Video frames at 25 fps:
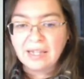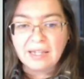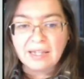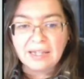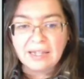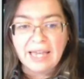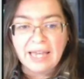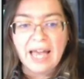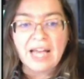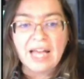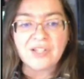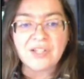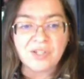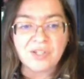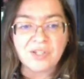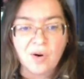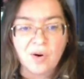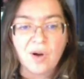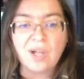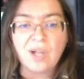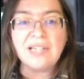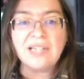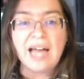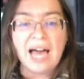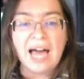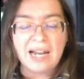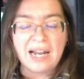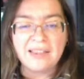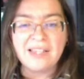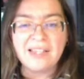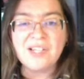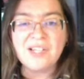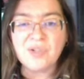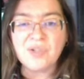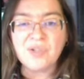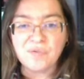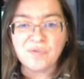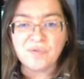So a lot of these
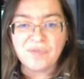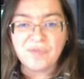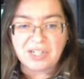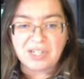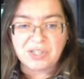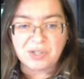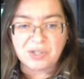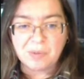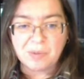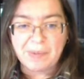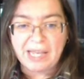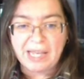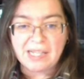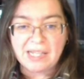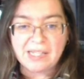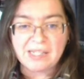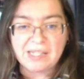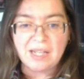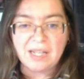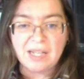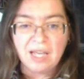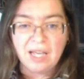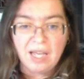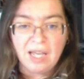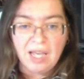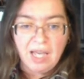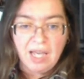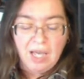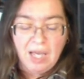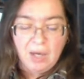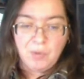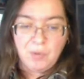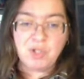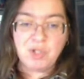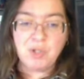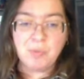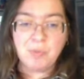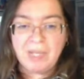are vector based,
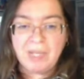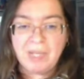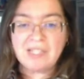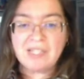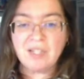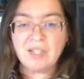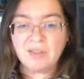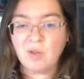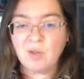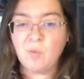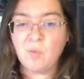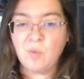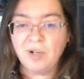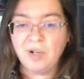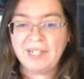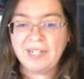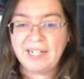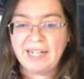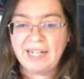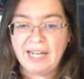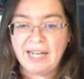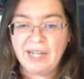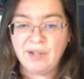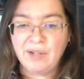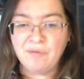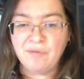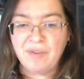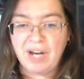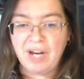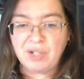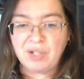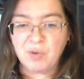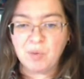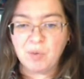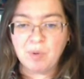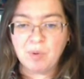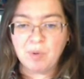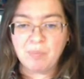which means that they'll work in any
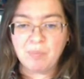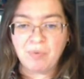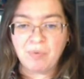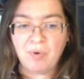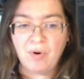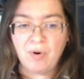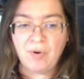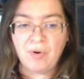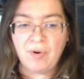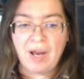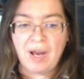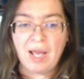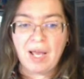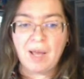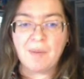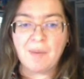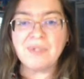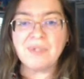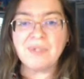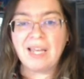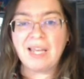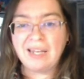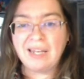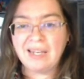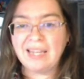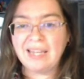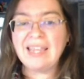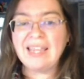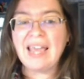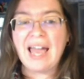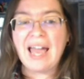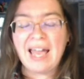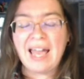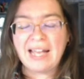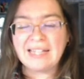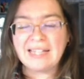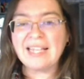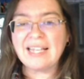vectorable programs. And yeah,
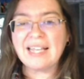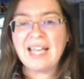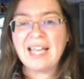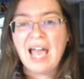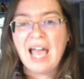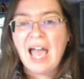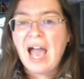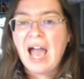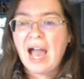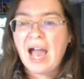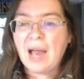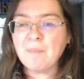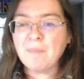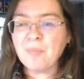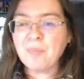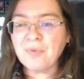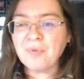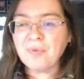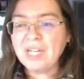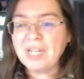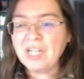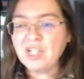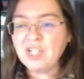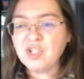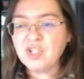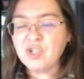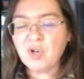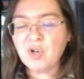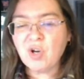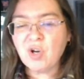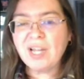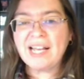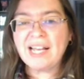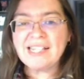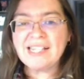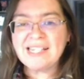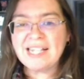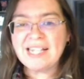it's like, I'm pretty sure, like I
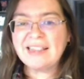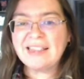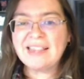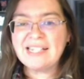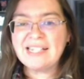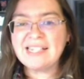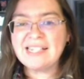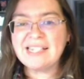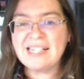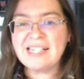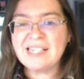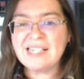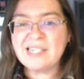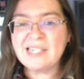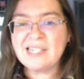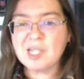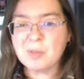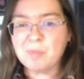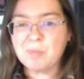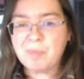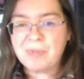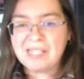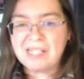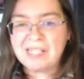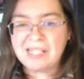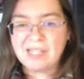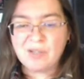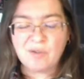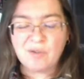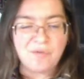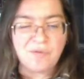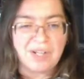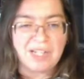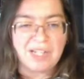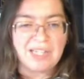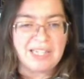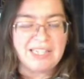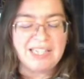said, this is
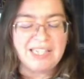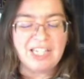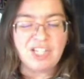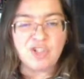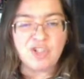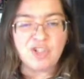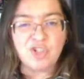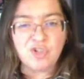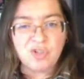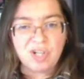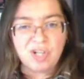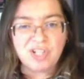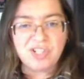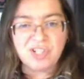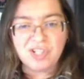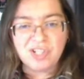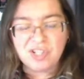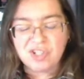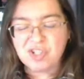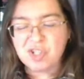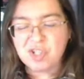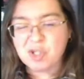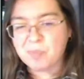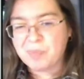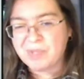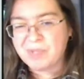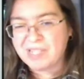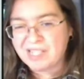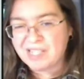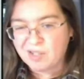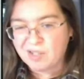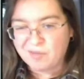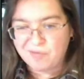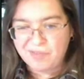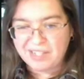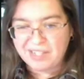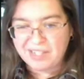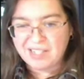specifically, the instructions are
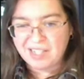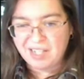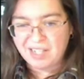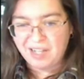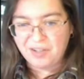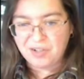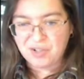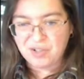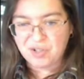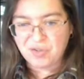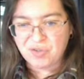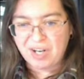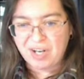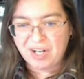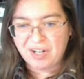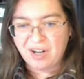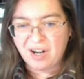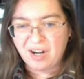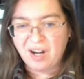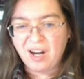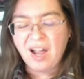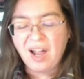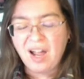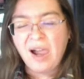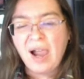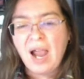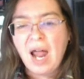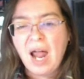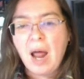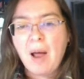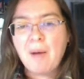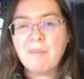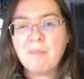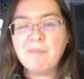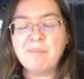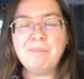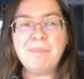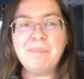specific to Illustrator,
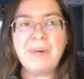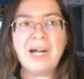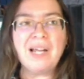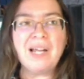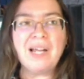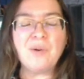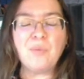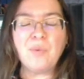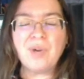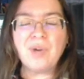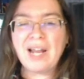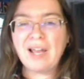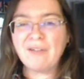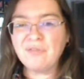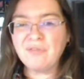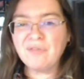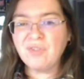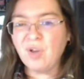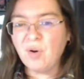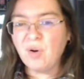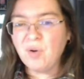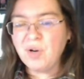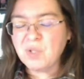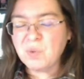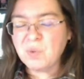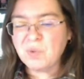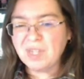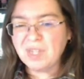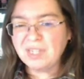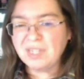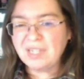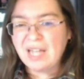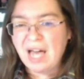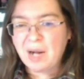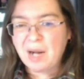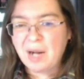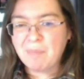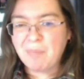But what I've noticed with a
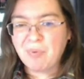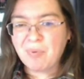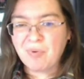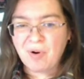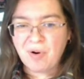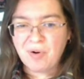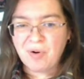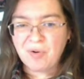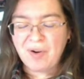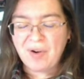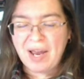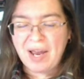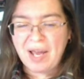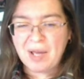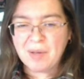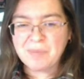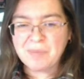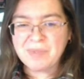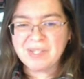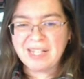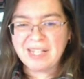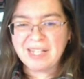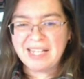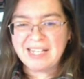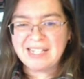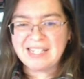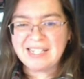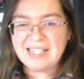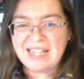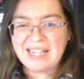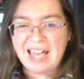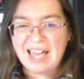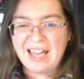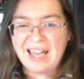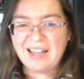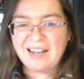lot of programs is that